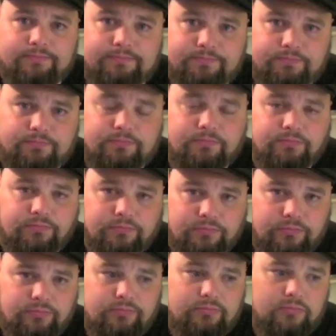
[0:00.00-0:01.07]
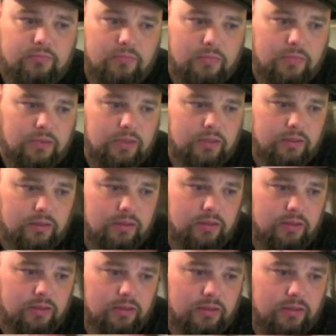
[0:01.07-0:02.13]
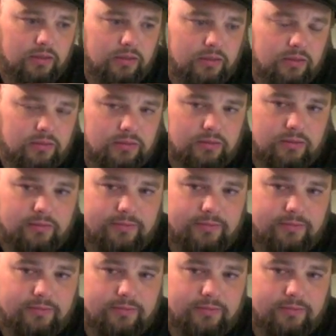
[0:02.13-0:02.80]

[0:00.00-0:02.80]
(silence)